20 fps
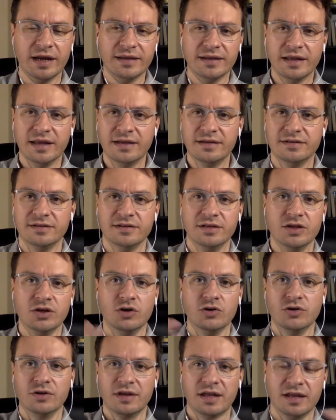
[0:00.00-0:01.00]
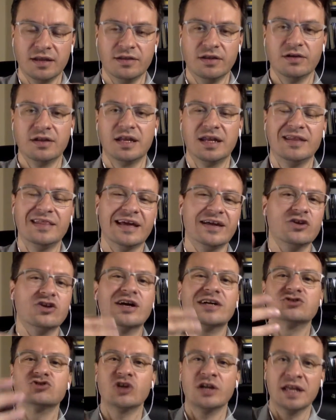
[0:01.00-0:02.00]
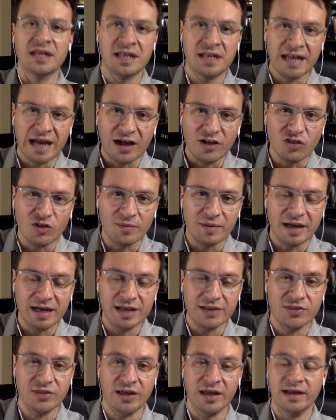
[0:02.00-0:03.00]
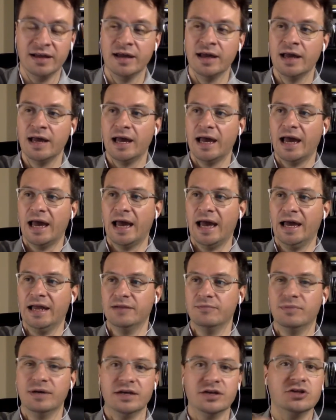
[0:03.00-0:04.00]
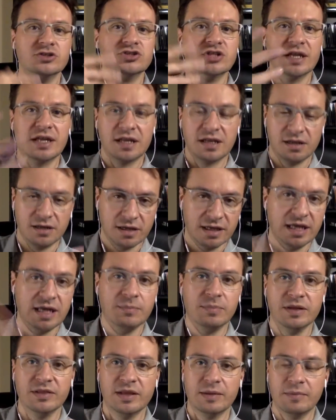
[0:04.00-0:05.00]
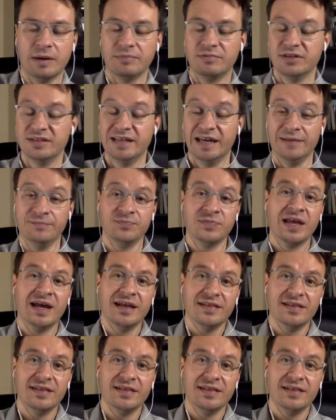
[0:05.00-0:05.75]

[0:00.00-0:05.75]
And then, you know, you'll they'll see that you're not trying to sell them anything and but you're just keeping them up to date.